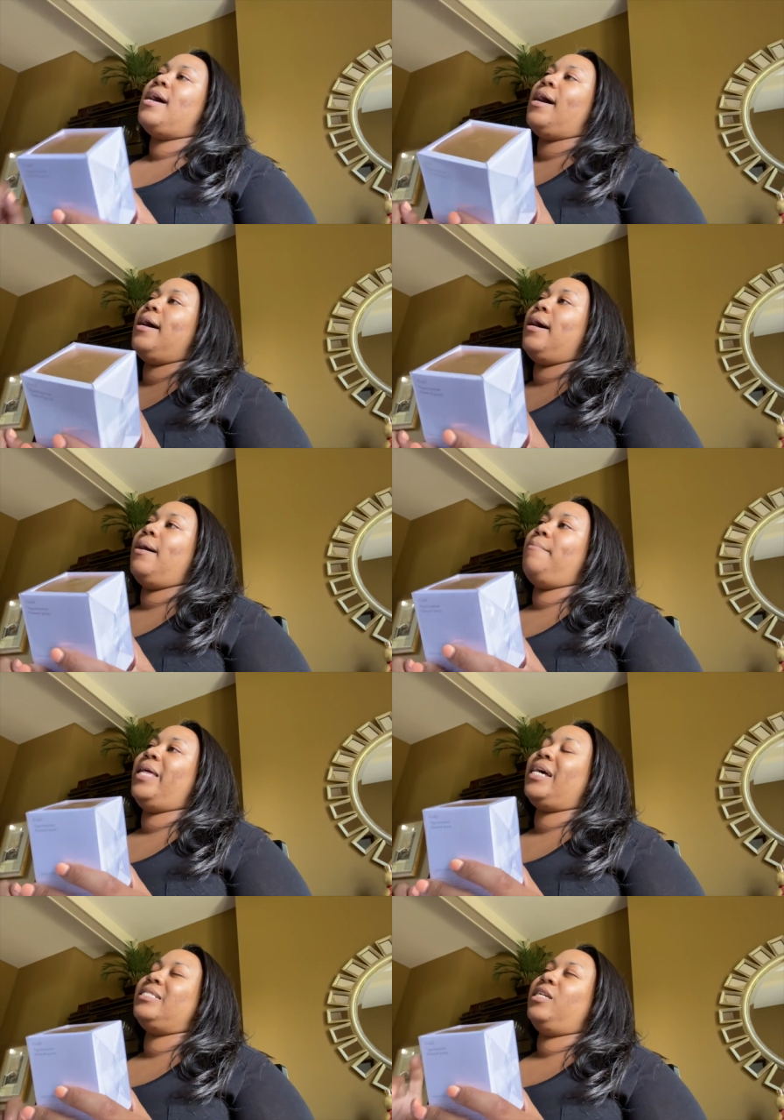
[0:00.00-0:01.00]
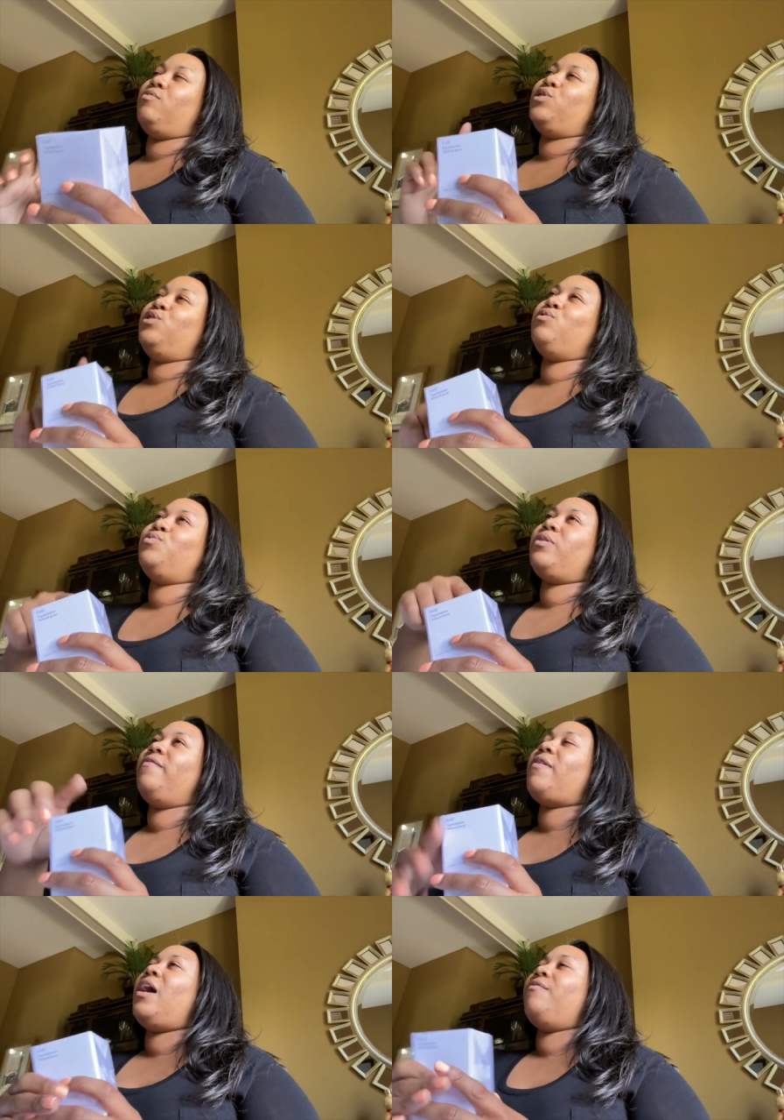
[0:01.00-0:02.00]
Um, like I said, it was two
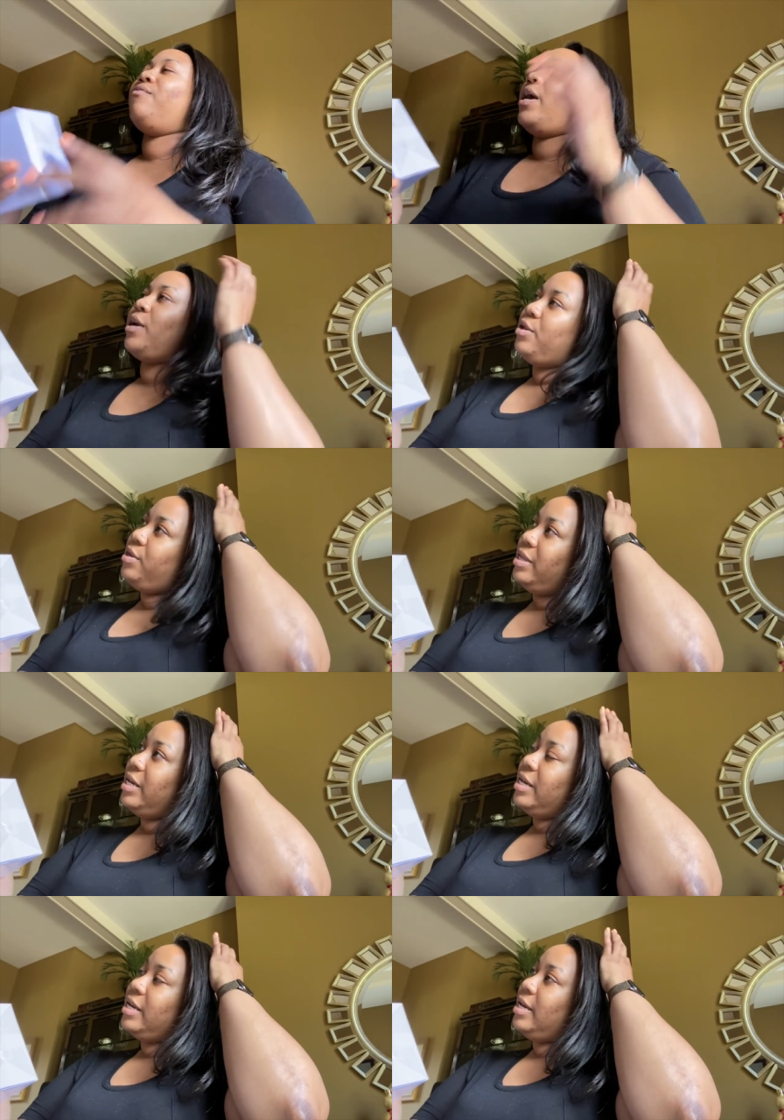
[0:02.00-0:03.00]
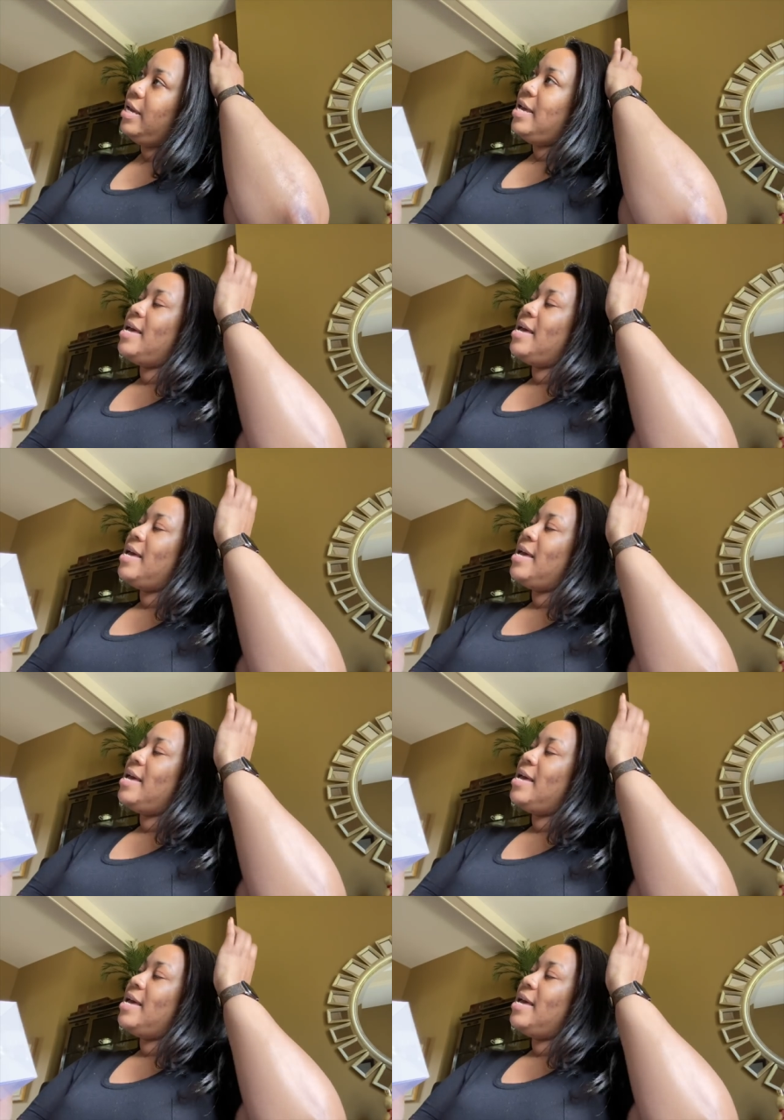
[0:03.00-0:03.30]
twenty-five regularly.